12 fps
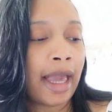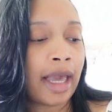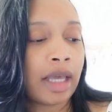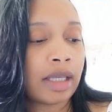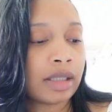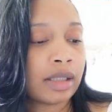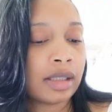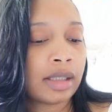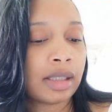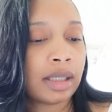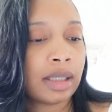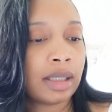And
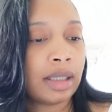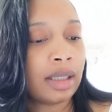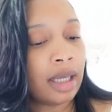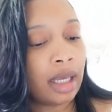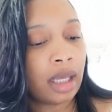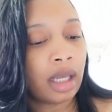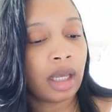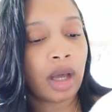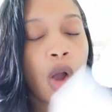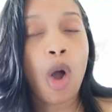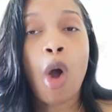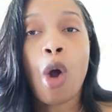yeah,
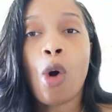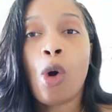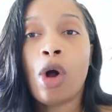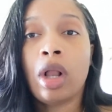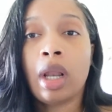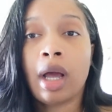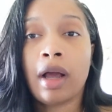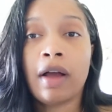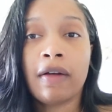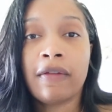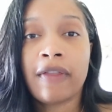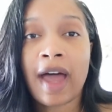all
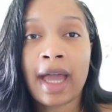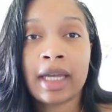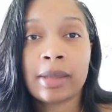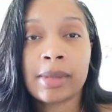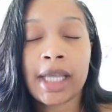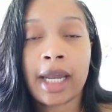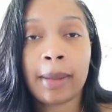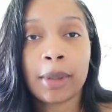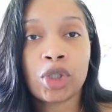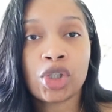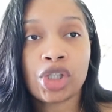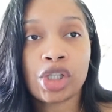of the items that I
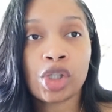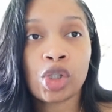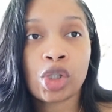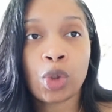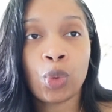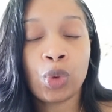purchased